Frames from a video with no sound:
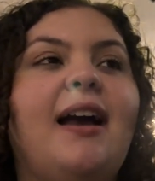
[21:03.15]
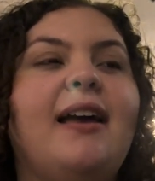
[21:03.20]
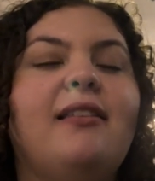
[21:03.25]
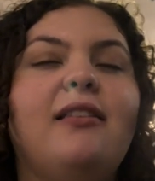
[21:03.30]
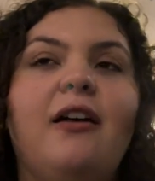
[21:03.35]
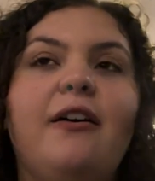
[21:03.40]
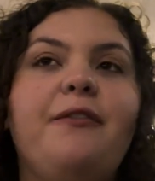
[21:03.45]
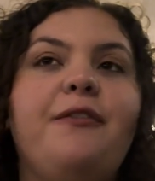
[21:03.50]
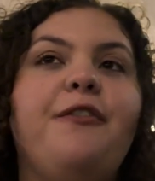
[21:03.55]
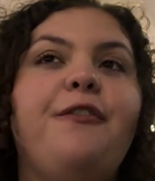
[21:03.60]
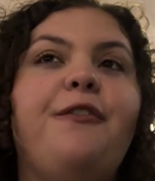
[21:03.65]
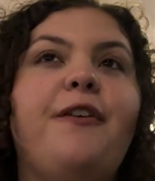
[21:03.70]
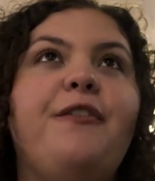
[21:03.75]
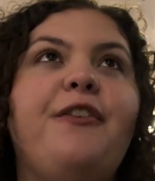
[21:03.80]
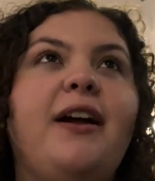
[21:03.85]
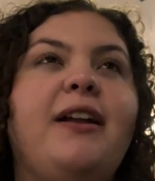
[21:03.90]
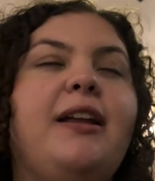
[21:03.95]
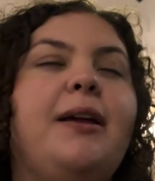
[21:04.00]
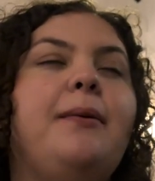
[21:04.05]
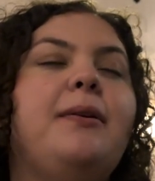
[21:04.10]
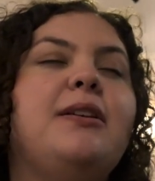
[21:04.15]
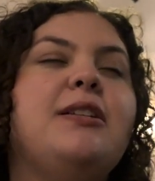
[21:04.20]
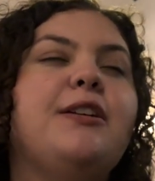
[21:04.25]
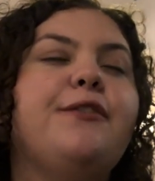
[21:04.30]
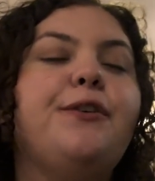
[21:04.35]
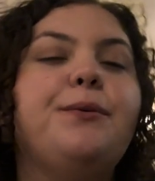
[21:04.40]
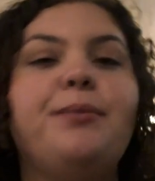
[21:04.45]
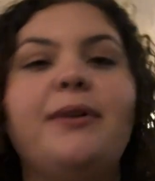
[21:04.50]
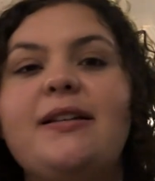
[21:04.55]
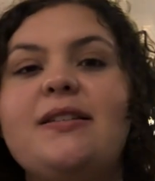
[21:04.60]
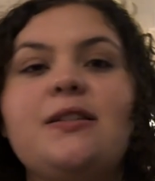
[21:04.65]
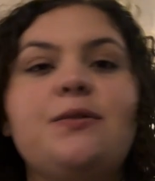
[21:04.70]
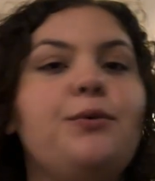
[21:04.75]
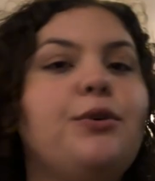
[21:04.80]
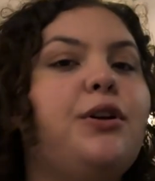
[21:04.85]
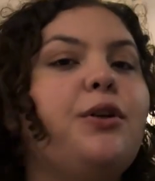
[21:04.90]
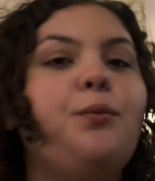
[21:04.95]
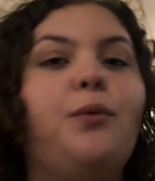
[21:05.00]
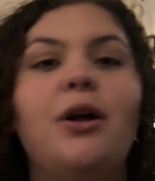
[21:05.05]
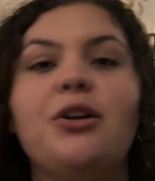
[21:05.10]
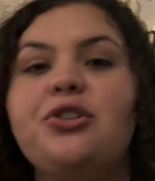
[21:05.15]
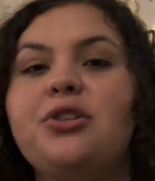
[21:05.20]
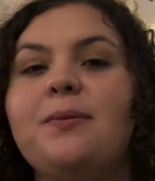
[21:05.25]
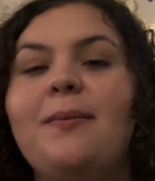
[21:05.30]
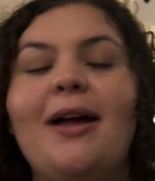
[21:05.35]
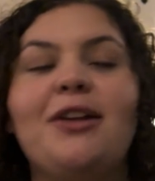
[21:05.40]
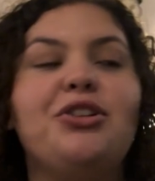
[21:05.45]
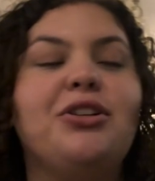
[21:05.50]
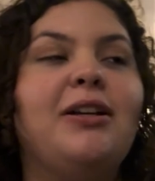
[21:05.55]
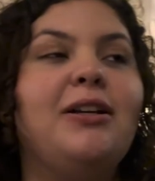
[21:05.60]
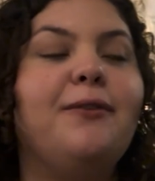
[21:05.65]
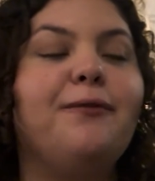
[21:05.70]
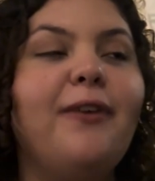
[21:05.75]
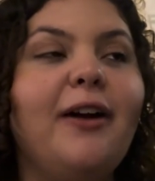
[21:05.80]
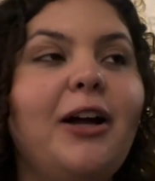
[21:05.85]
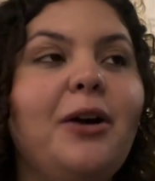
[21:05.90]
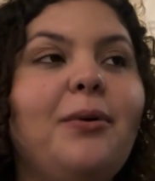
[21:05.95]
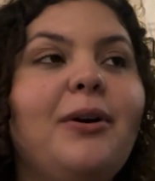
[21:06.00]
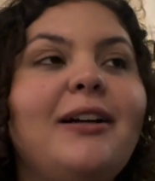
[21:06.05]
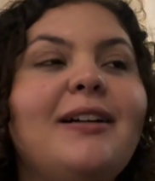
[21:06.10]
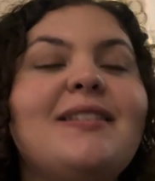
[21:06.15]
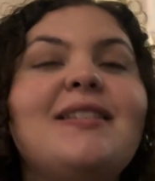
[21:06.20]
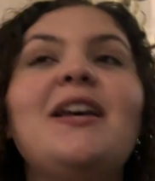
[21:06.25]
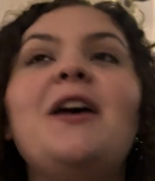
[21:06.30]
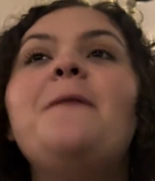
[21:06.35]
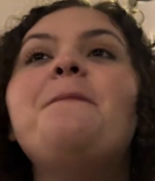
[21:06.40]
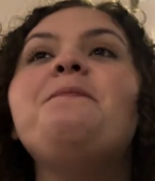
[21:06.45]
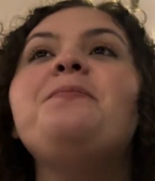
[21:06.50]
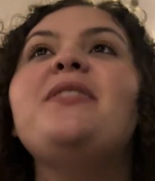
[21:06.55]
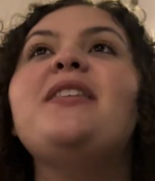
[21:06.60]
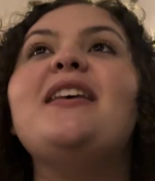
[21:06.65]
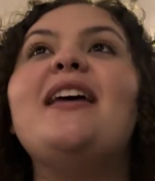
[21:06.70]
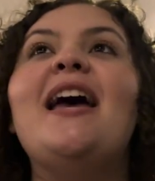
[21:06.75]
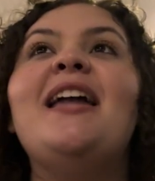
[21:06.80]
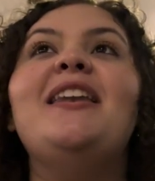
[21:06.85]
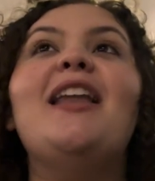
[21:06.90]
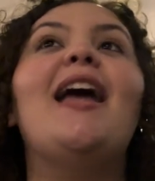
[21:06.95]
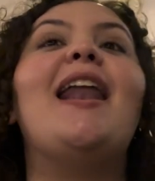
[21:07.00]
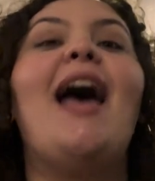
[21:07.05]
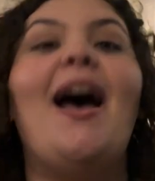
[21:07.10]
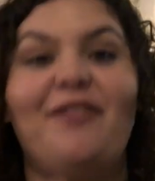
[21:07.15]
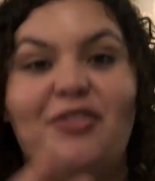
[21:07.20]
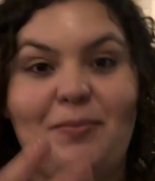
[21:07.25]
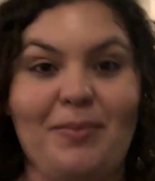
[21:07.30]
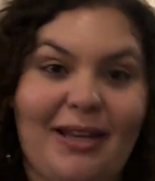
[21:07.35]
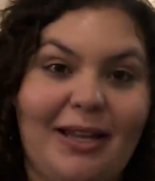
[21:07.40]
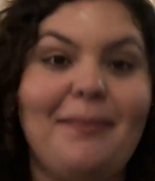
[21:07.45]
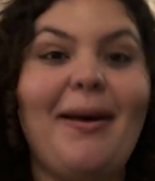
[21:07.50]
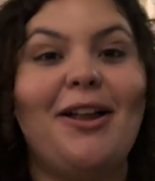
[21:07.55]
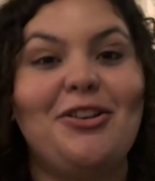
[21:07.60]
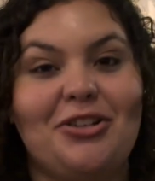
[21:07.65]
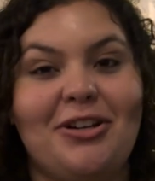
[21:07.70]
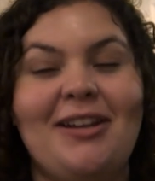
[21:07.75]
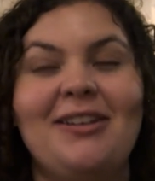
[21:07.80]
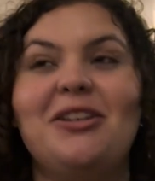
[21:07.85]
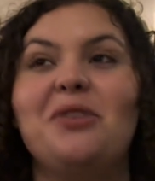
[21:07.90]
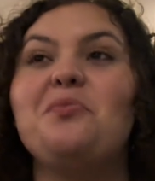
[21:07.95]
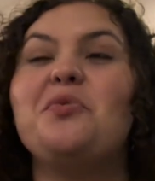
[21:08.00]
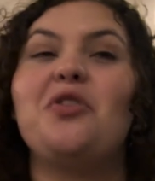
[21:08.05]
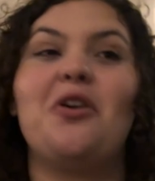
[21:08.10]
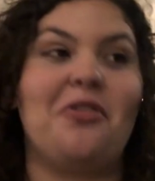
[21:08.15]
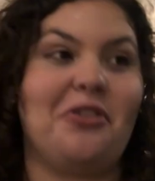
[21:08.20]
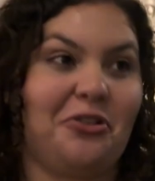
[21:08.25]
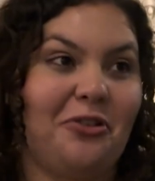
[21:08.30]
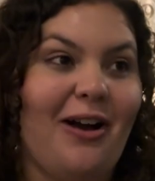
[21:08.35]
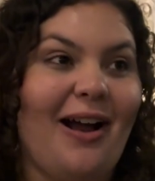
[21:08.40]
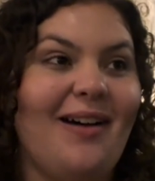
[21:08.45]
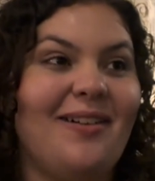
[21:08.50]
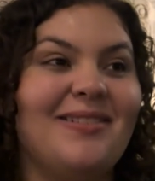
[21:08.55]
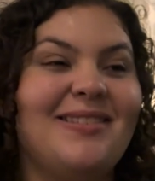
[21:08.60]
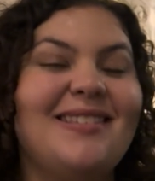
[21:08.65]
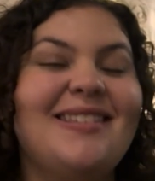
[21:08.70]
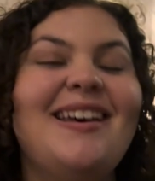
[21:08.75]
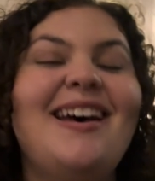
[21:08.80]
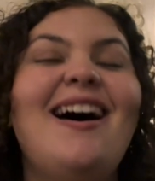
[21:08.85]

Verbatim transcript: I love finding different places where you can watch the Magic Kingdom fireworks and not have to be in Magic Kingdom with all the crowds.